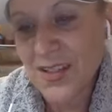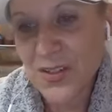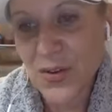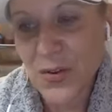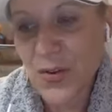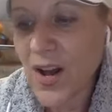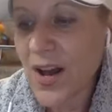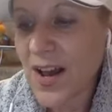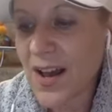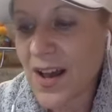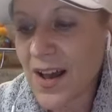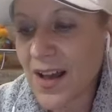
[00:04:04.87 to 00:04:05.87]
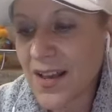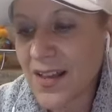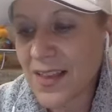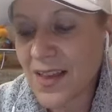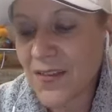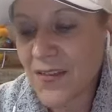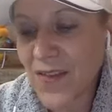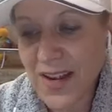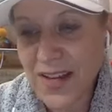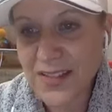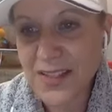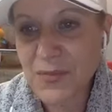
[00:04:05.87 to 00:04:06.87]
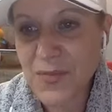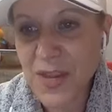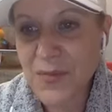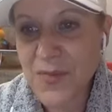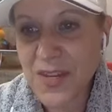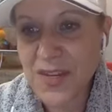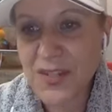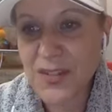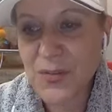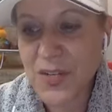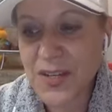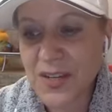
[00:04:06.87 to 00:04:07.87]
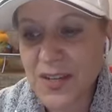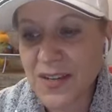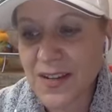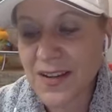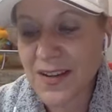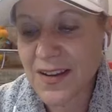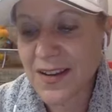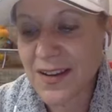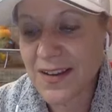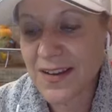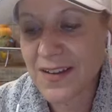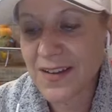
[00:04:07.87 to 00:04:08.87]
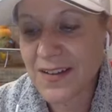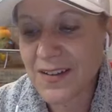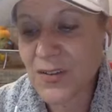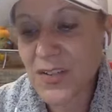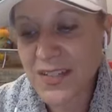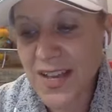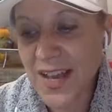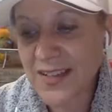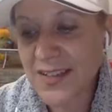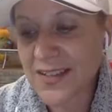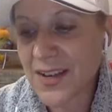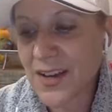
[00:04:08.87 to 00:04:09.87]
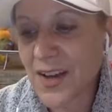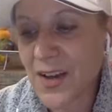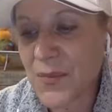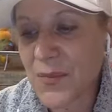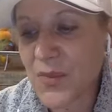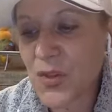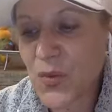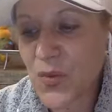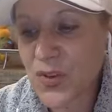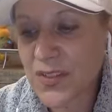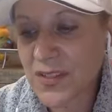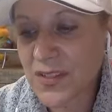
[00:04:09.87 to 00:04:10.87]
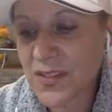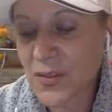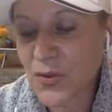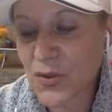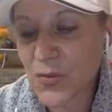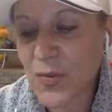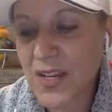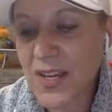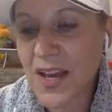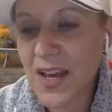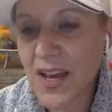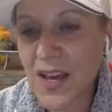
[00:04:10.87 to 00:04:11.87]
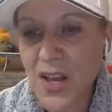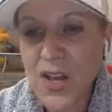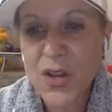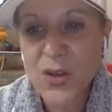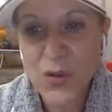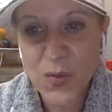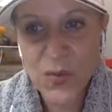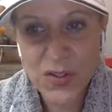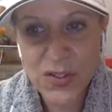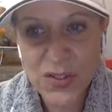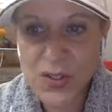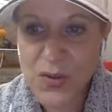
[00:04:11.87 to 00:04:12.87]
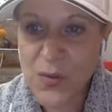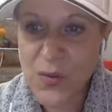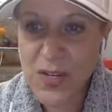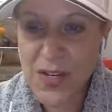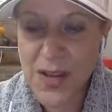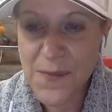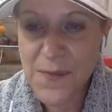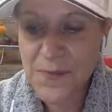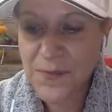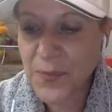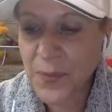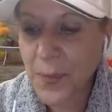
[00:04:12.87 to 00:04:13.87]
So, finances may need to be looked at. Um, you versus social media, you versus your freedom,